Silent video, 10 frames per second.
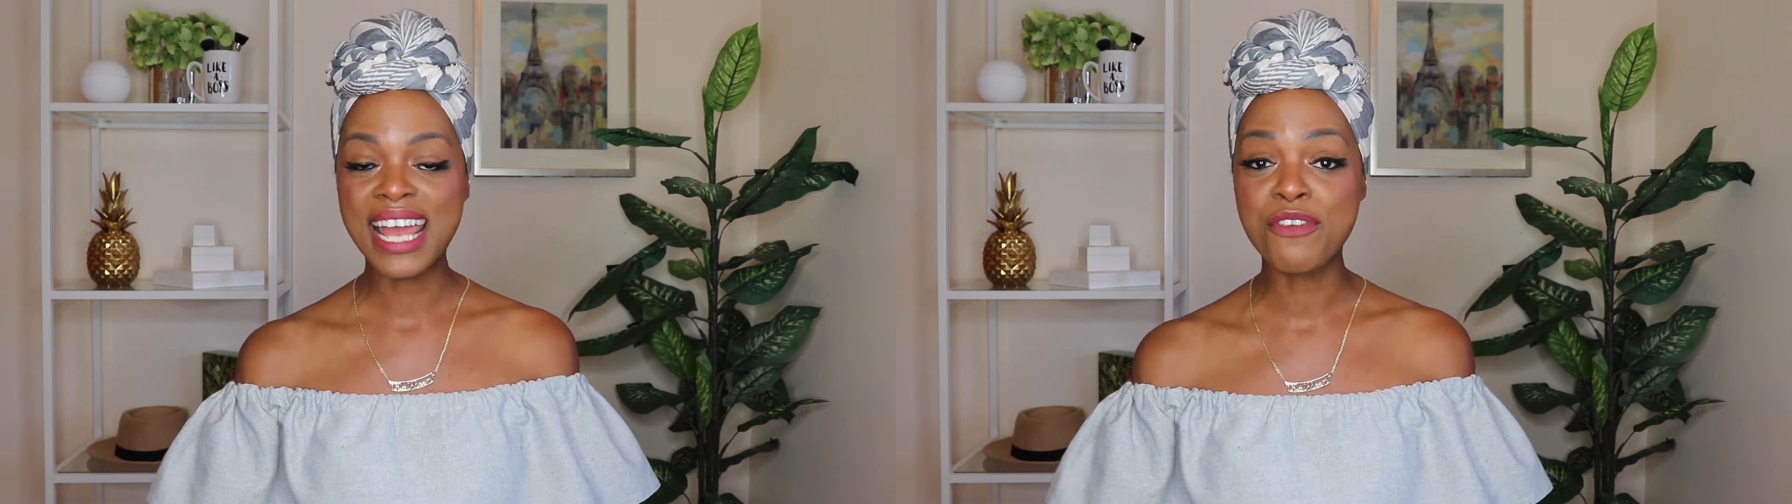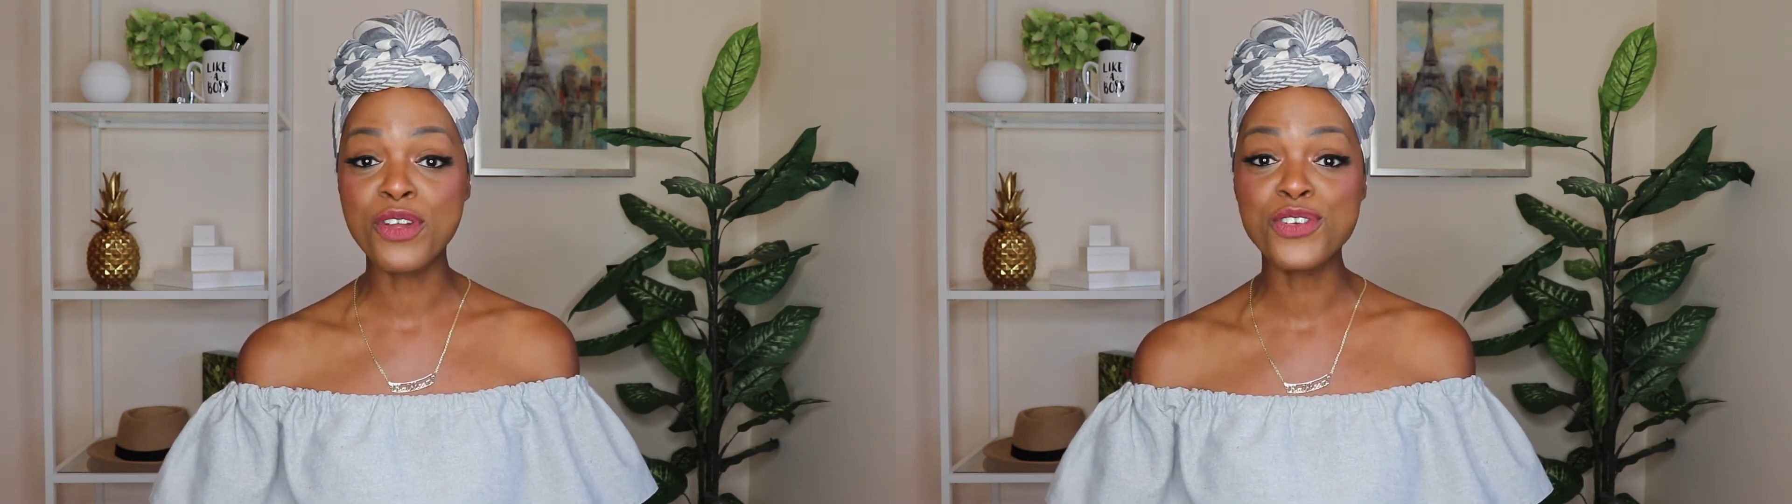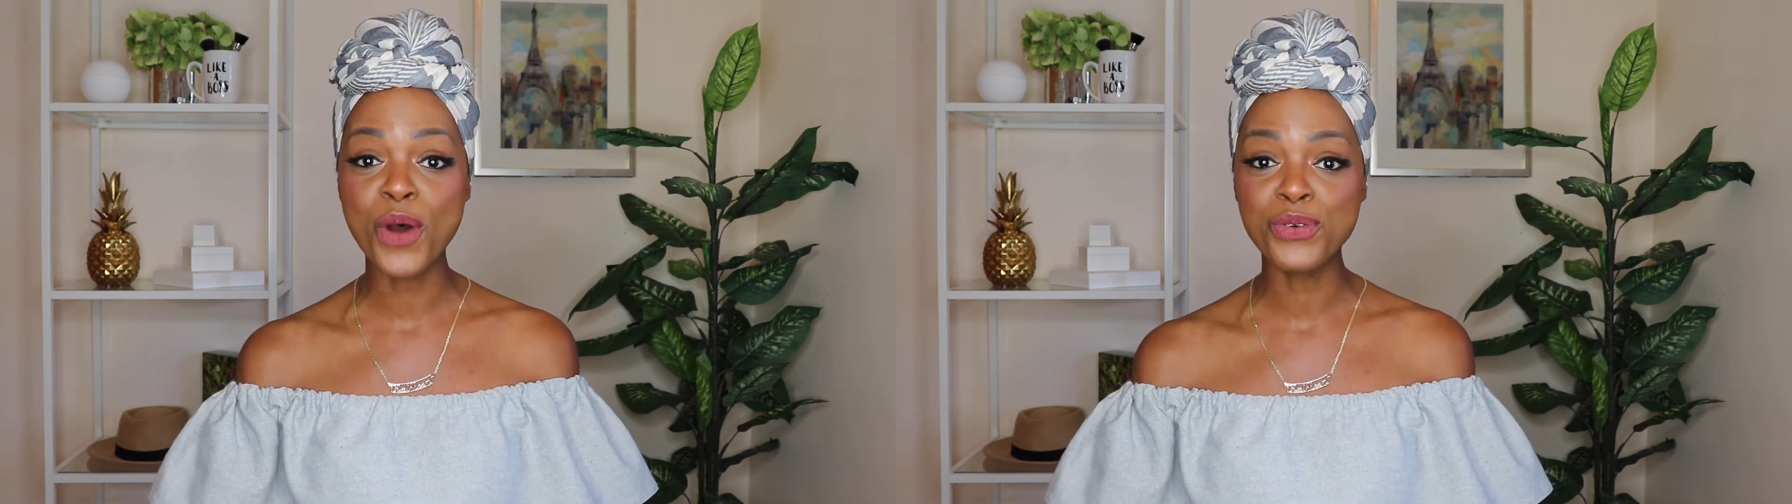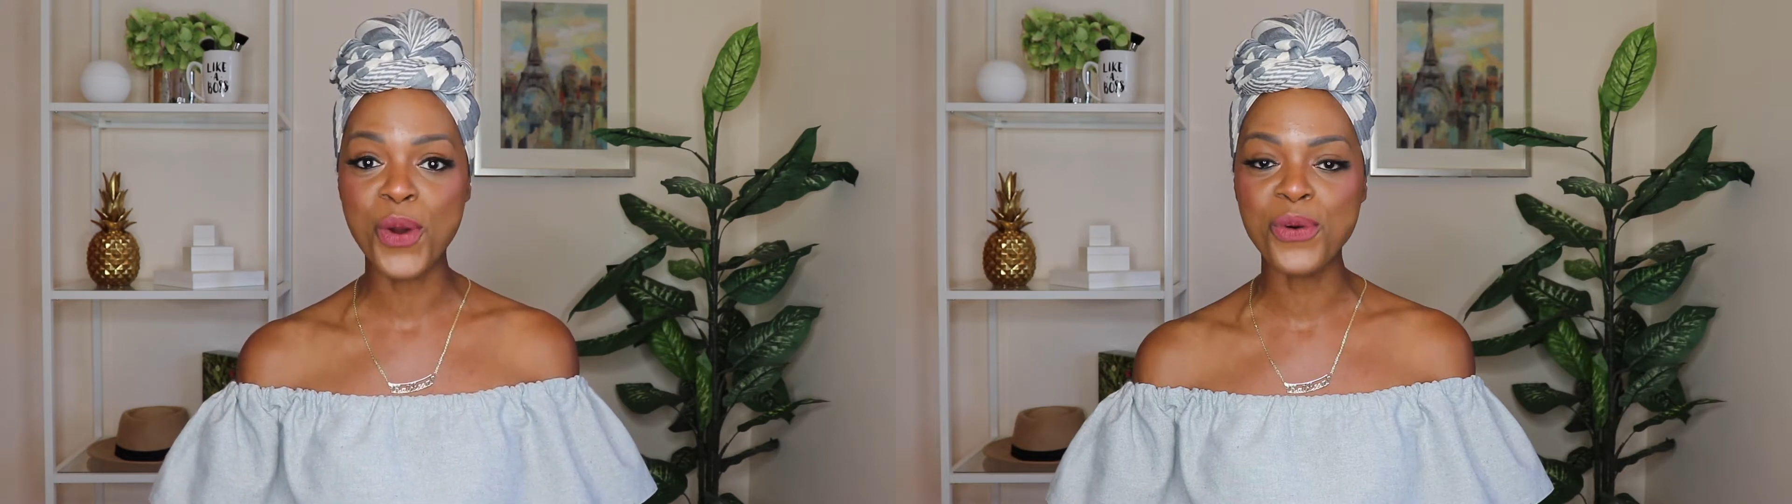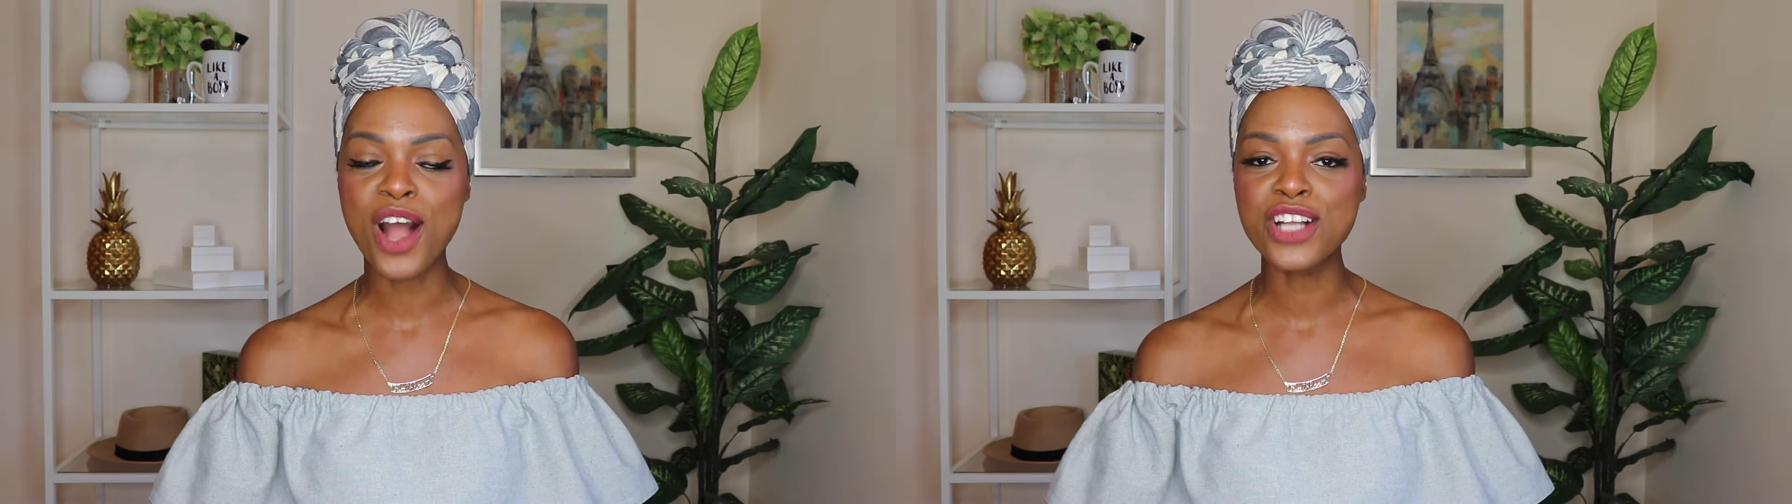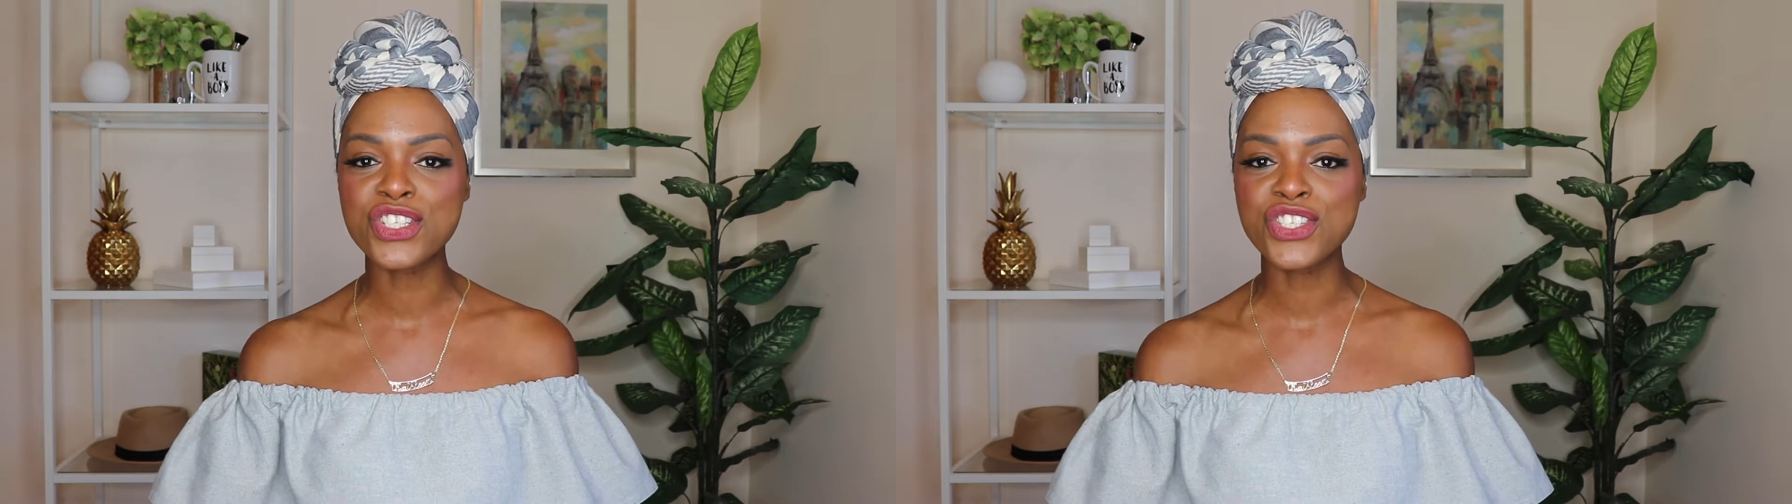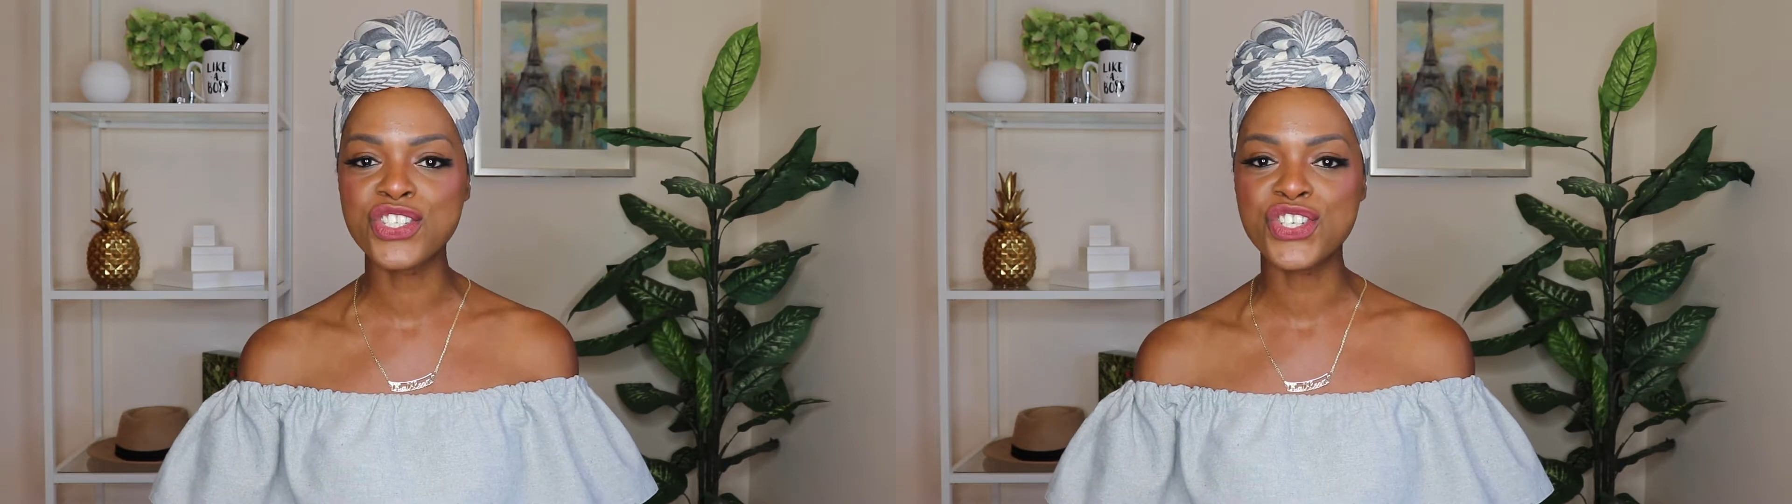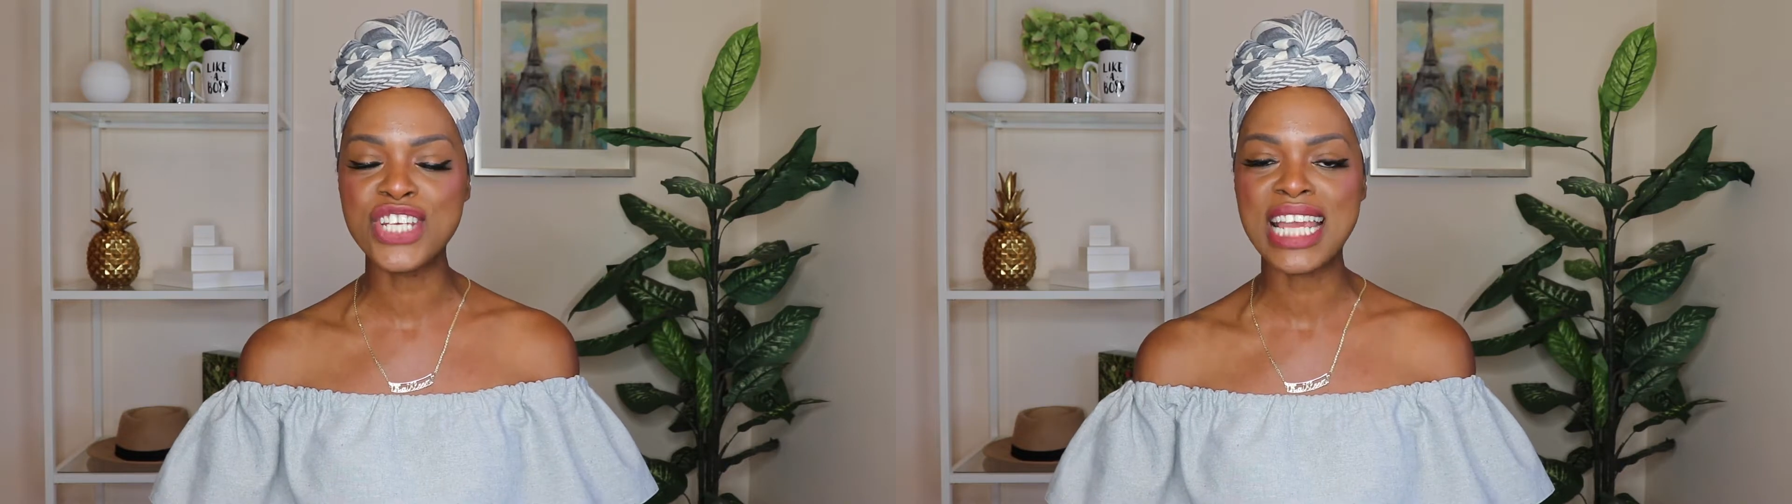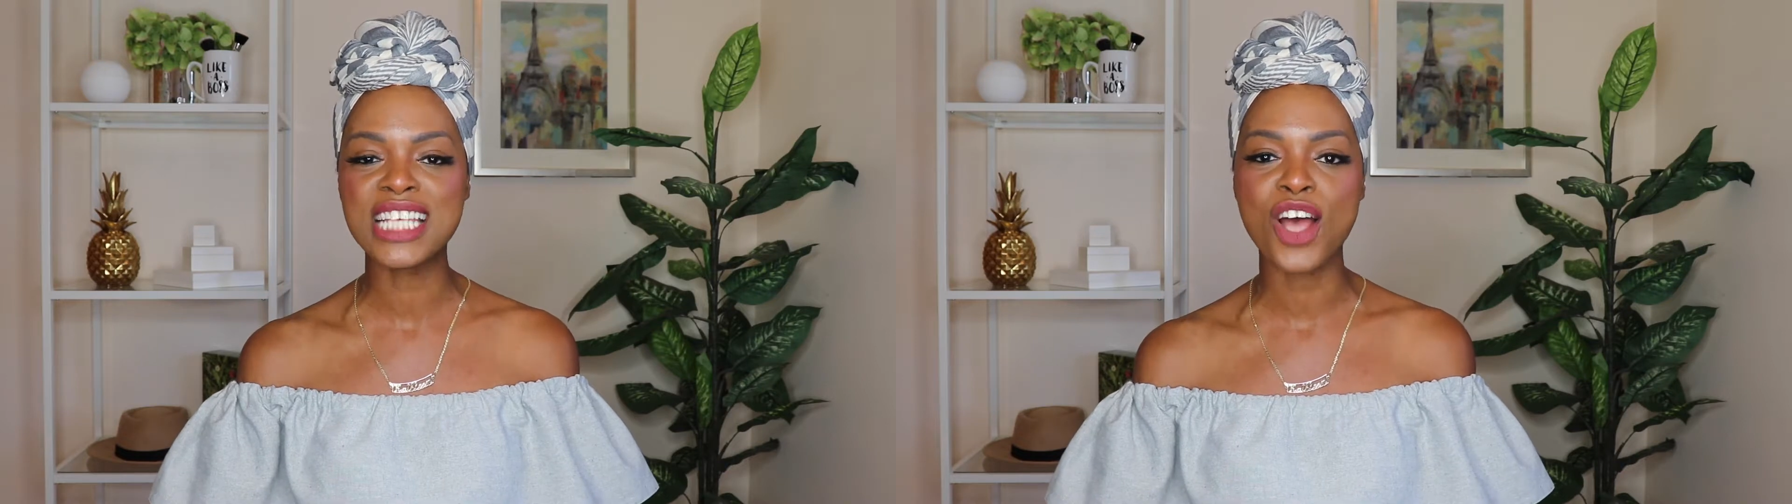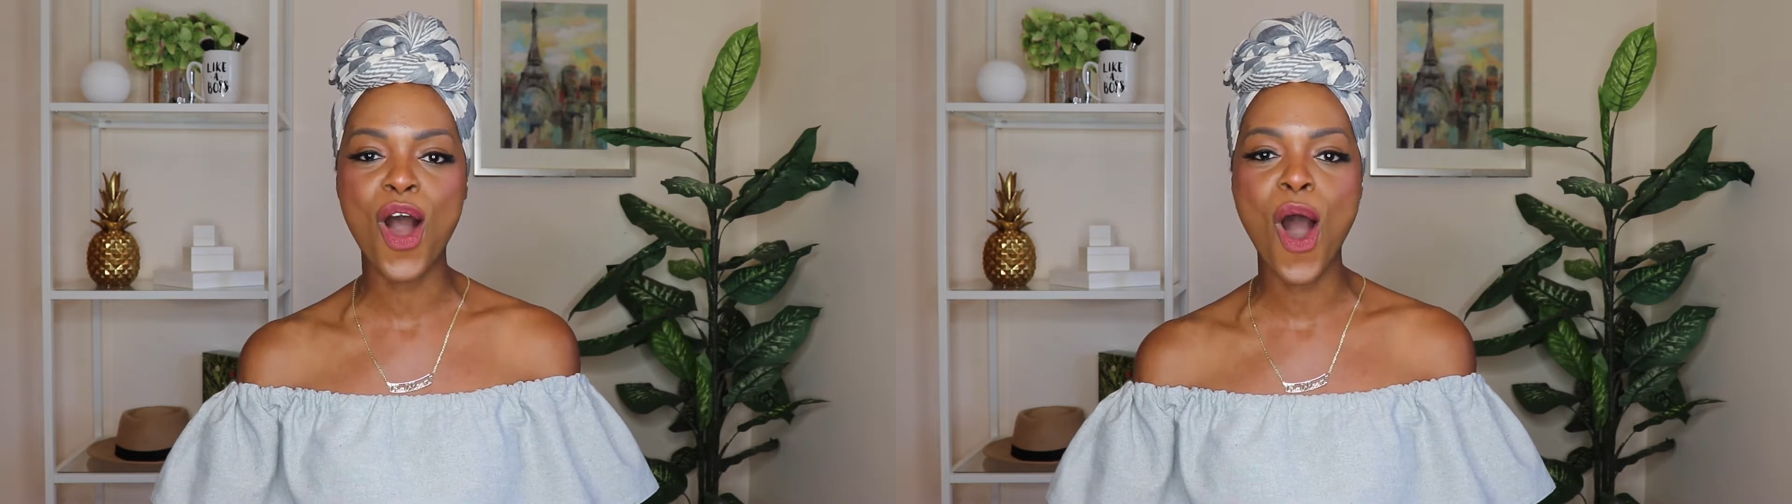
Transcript: And if you don't know, Conscious and Chic is